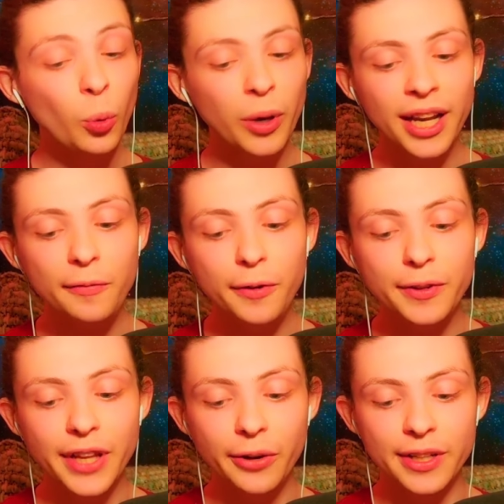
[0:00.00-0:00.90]

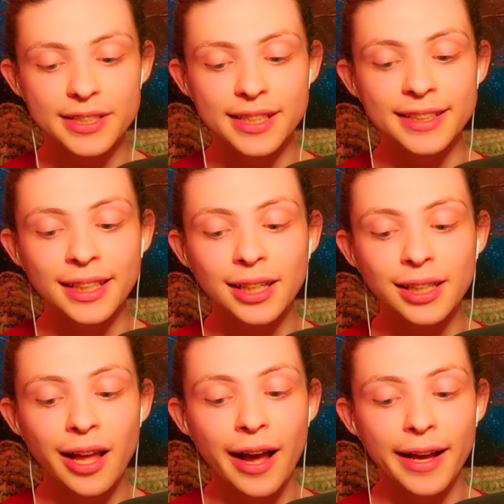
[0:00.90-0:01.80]
Whenever there is a
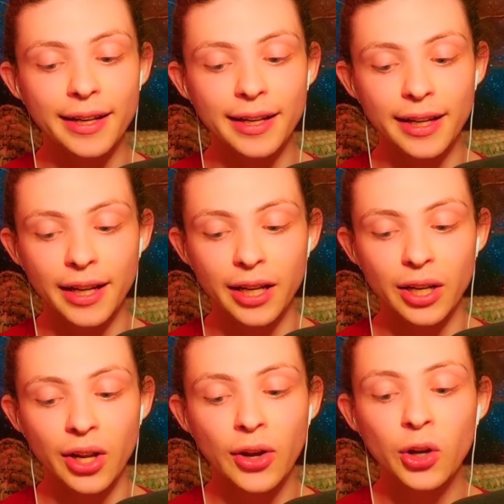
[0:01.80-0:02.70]
decline
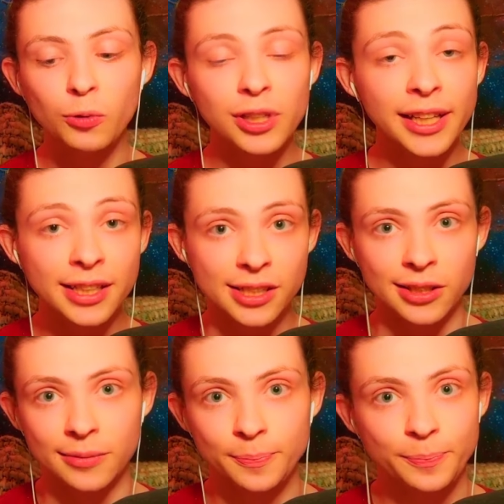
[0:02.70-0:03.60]
in
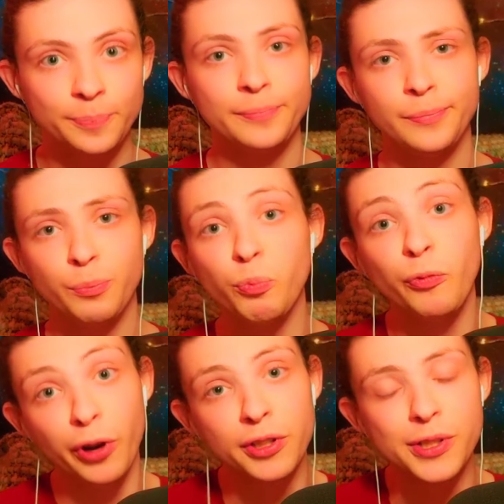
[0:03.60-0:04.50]
religion,
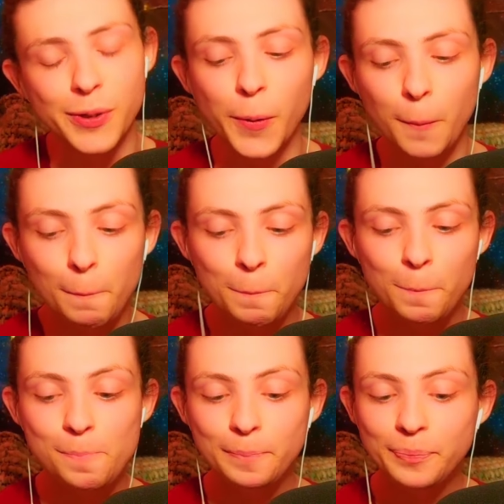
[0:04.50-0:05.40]
virtue,
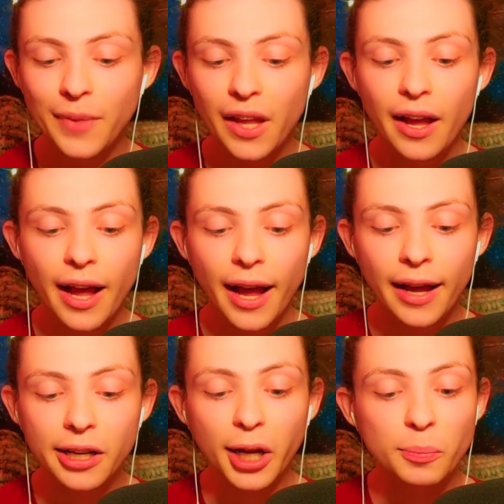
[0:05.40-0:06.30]

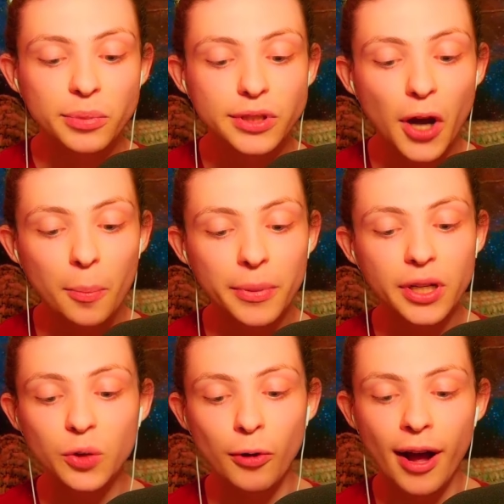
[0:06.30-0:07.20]
and a
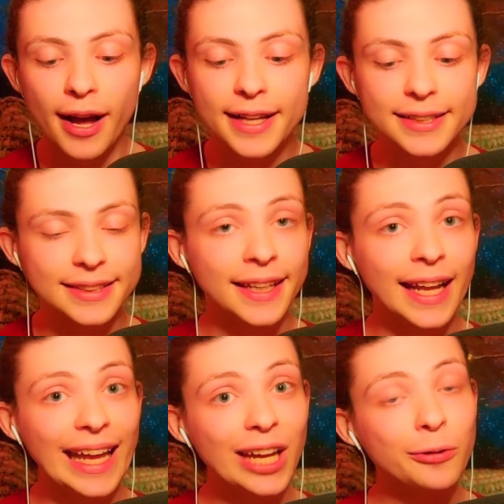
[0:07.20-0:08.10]
predominant rise
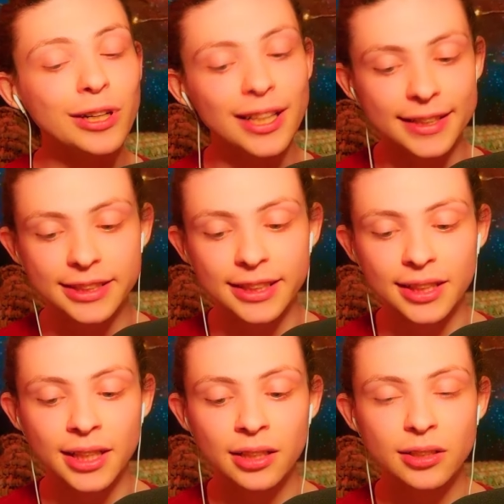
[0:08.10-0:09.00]
in
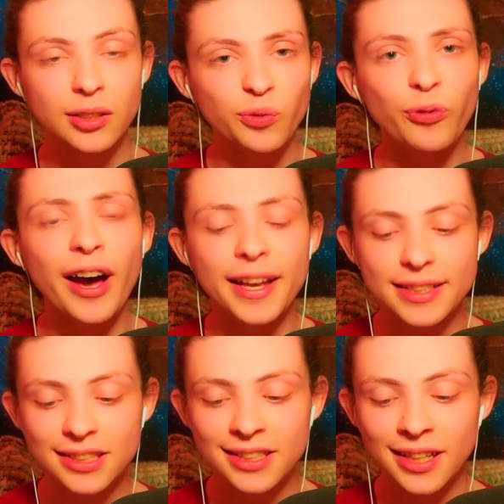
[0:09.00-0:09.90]
irreligion,
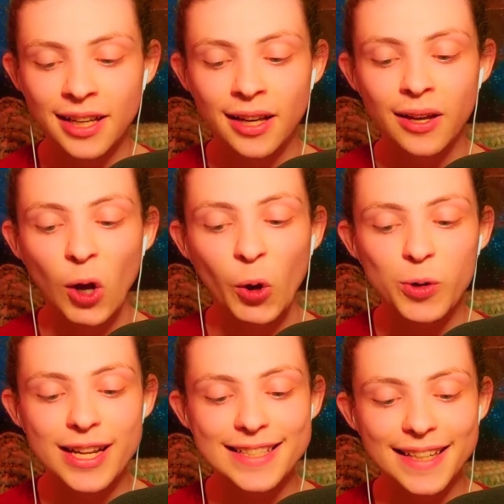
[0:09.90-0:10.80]
vice,
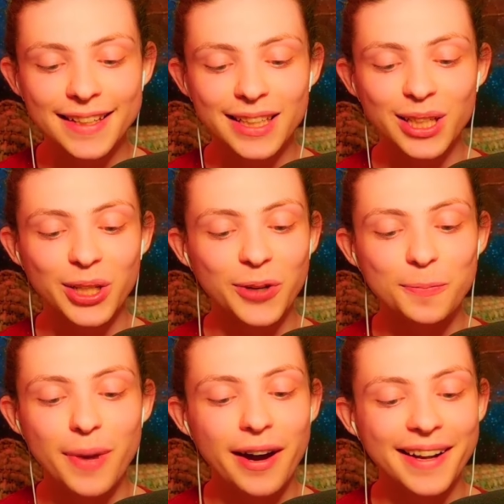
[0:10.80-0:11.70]
O descendant
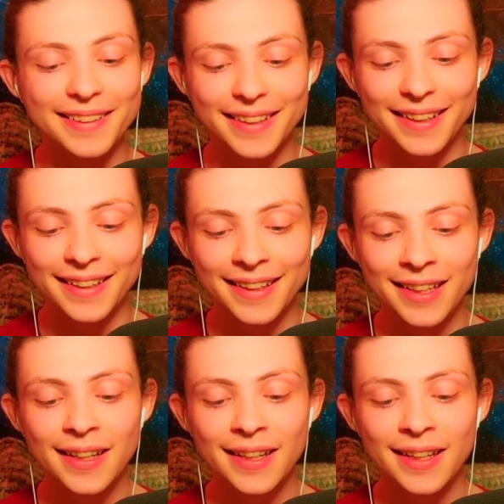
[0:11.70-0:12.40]
of Bharata,